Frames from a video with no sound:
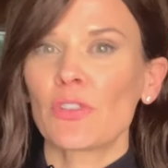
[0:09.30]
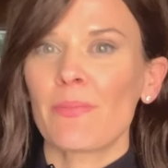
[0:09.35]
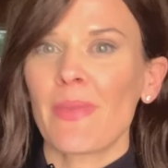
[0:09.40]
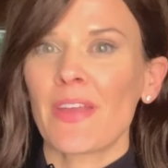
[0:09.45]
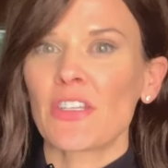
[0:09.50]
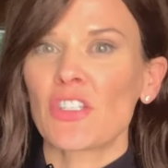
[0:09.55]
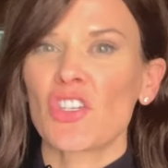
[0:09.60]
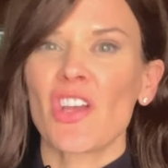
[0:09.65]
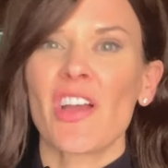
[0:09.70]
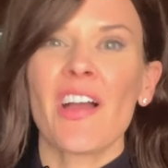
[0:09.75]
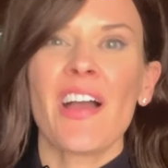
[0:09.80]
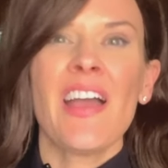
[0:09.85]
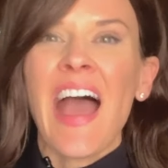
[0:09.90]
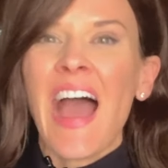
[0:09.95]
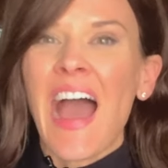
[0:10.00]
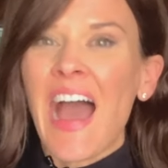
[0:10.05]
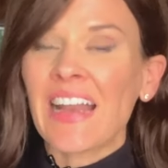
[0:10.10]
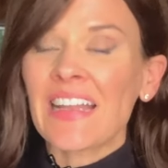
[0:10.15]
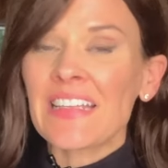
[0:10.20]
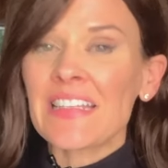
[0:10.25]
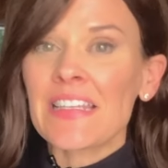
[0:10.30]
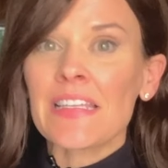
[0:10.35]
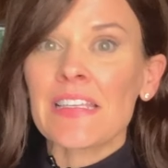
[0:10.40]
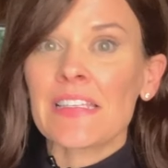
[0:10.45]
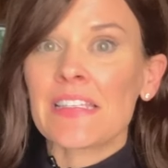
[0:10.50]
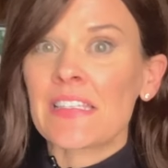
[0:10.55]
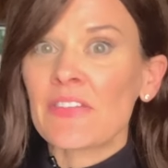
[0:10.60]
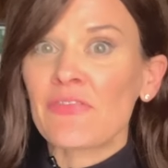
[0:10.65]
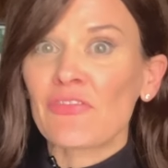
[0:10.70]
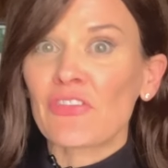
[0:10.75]
dementia, how does
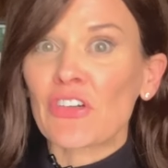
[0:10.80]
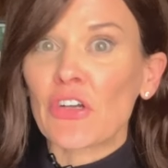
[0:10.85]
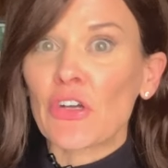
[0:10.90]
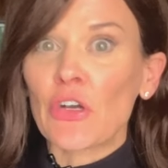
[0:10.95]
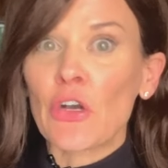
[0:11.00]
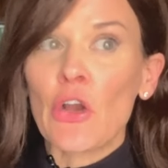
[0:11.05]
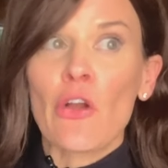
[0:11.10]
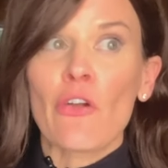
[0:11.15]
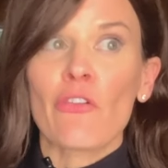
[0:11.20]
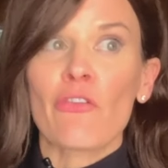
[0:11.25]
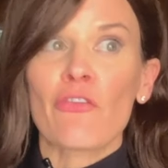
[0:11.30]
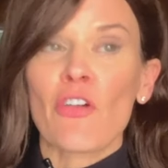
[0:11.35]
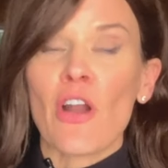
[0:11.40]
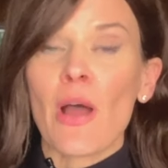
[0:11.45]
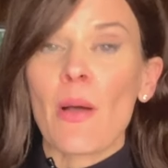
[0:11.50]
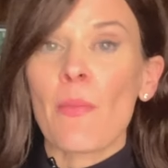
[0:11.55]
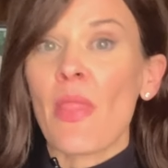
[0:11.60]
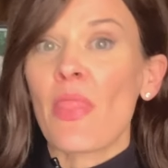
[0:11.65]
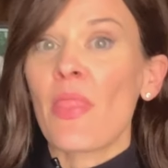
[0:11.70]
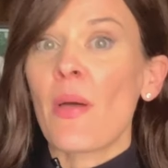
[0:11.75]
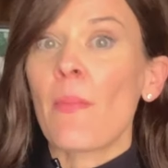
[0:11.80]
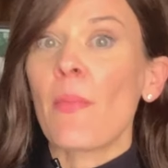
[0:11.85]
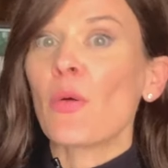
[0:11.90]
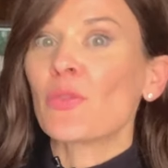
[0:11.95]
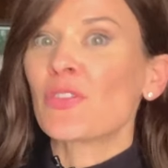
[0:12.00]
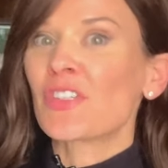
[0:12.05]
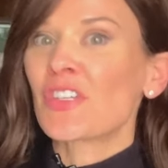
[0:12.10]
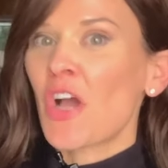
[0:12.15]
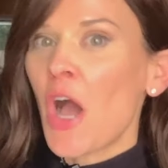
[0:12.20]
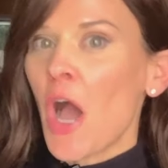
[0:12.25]
it differ from the
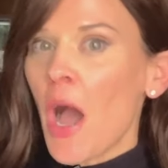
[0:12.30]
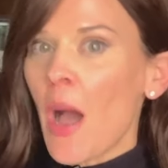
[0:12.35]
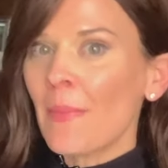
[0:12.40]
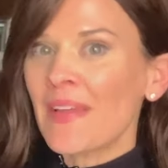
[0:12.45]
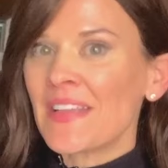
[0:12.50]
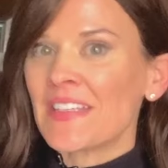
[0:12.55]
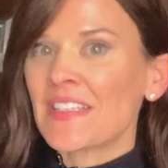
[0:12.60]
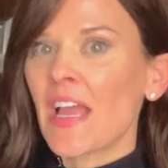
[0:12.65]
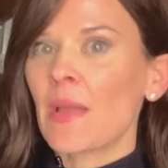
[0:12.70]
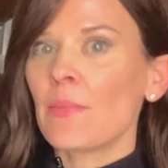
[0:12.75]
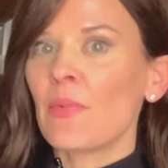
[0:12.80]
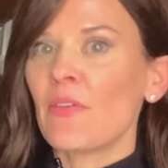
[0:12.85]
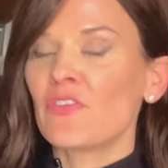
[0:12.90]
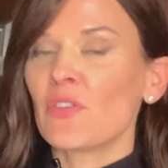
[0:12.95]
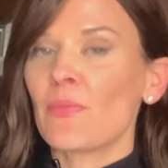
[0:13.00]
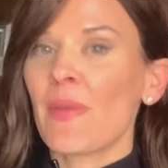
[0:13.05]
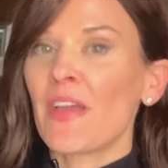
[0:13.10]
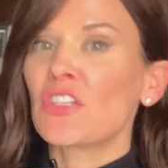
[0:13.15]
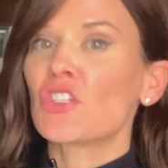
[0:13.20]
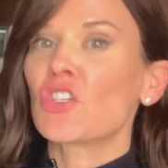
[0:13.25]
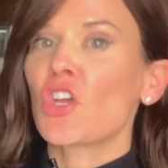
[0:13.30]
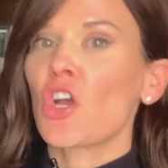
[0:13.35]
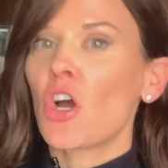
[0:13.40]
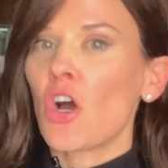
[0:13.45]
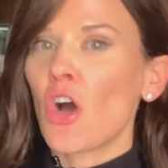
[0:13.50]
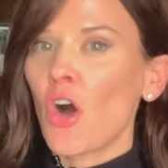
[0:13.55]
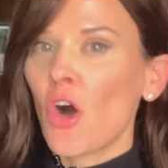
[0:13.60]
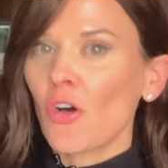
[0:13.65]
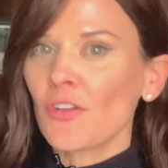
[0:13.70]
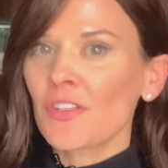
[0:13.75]
most common type of dementia,
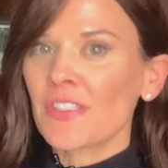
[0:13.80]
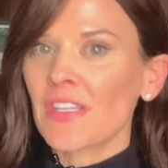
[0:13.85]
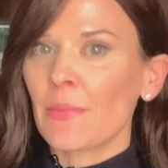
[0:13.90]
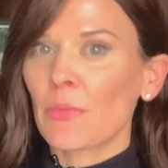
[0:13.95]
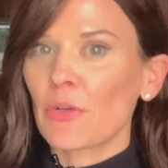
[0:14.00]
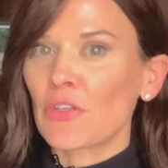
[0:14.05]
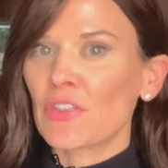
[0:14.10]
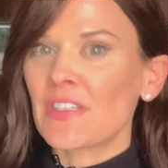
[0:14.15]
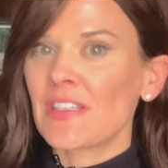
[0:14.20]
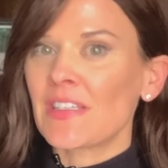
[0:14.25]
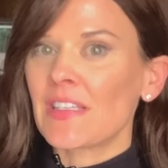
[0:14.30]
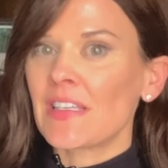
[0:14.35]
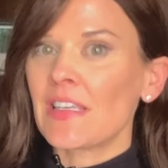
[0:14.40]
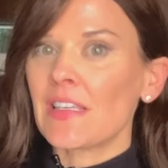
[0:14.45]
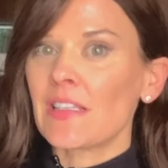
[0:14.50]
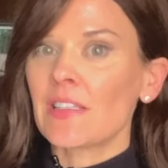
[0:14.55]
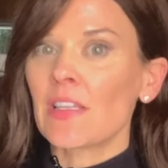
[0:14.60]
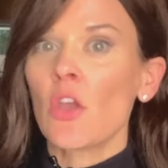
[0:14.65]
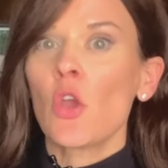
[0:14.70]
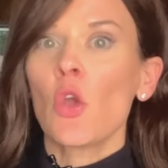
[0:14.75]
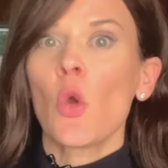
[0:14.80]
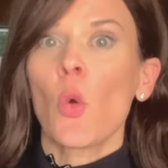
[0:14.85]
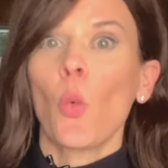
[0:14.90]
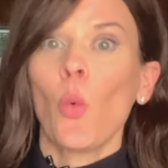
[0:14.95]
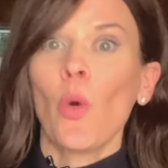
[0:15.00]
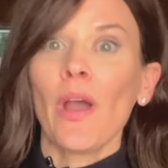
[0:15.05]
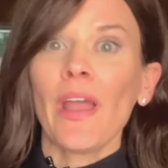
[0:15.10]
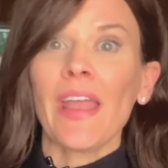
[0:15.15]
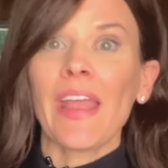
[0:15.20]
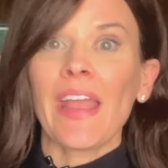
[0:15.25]
Alzheimer's disease,
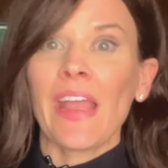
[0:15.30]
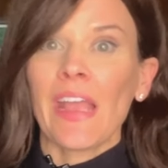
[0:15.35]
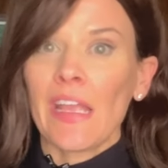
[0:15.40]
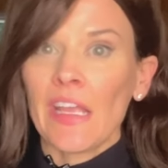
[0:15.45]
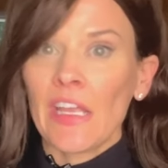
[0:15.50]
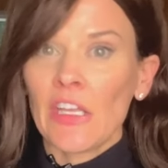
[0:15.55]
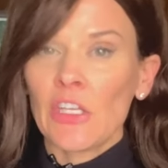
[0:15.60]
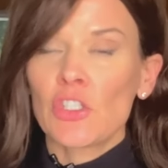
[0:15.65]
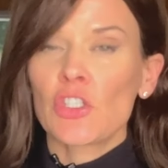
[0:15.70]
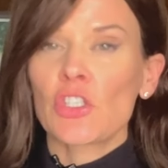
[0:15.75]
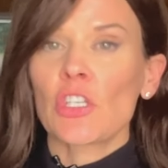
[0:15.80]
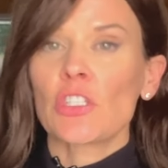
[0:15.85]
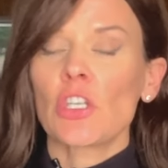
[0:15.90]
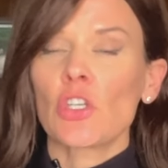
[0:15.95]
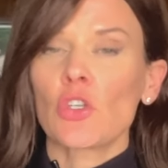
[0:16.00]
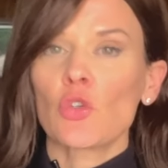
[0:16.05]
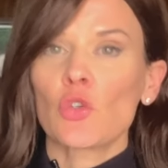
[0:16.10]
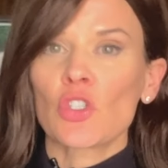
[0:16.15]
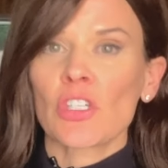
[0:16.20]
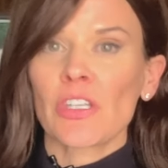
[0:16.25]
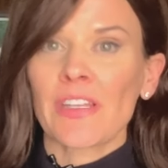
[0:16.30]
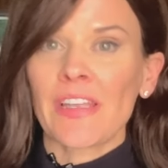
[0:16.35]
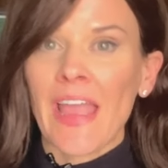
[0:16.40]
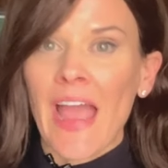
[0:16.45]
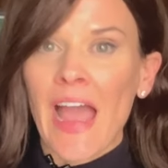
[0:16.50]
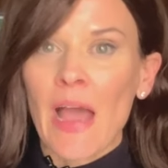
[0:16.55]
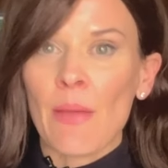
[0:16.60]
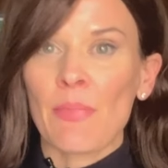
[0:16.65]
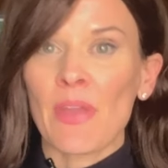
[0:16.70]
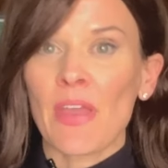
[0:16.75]
what age does it usually
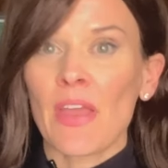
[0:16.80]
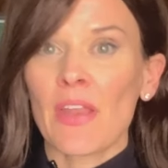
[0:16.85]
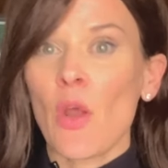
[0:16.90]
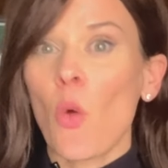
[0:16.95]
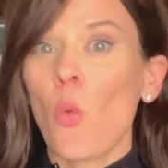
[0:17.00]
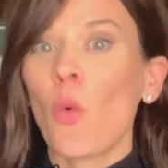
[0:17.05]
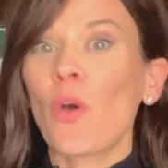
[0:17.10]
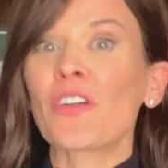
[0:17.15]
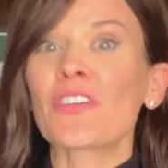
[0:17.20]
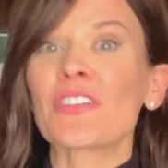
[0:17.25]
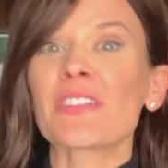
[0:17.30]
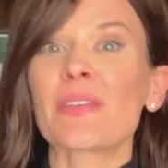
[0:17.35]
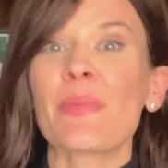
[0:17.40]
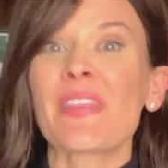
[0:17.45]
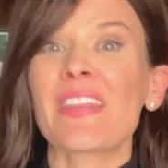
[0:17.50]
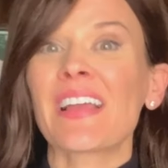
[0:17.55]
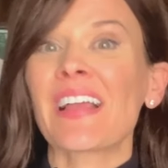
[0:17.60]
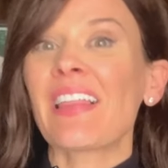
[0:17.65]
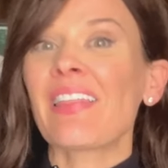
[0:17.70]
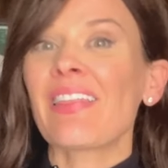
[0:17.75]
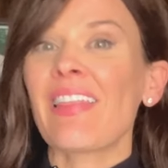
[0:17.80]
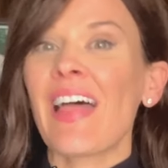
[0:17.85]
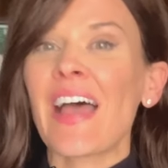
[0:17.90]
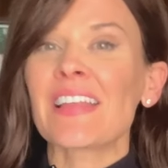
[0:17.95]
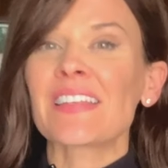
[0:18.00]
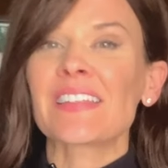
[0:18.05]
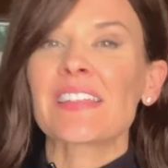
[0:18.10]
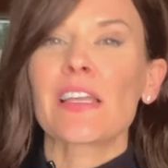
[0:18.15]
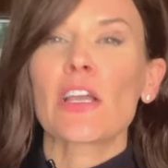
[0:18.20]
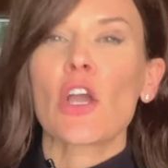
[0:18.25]
happen, what are some of the
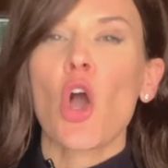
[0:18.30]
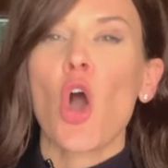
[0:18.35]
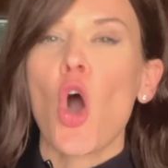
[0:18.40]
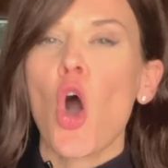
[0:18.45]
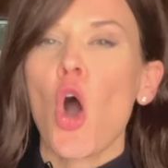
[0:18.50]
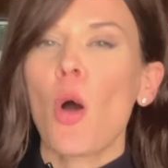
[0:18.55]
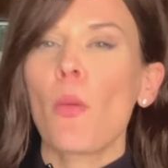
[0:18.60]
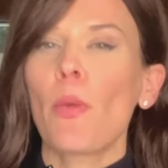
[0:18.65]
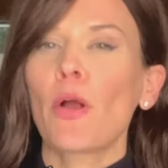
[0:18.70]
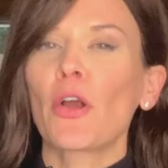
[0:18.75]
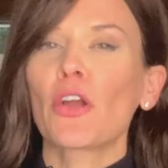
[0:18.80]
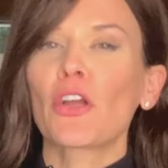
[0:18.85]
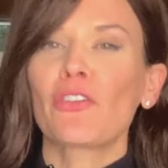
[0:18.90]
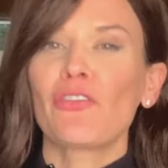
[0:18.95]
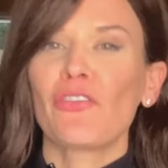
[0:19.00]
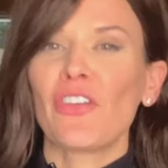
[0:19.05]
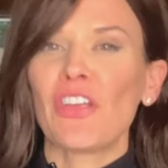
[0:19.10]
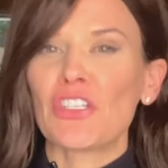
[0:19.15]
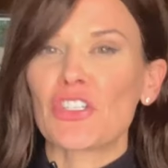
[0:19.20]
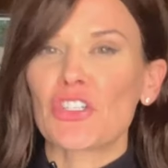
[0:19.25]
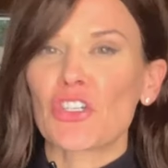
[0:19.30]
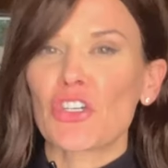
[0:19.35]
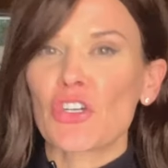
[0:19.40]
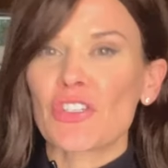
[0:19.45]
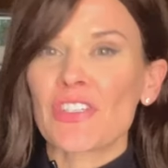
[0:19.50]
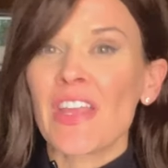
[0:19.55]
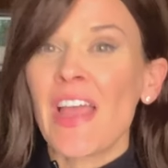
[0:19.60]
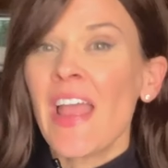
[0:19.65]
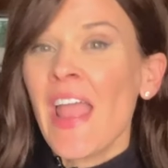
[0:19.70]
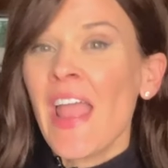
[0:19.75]
classic hallmark features,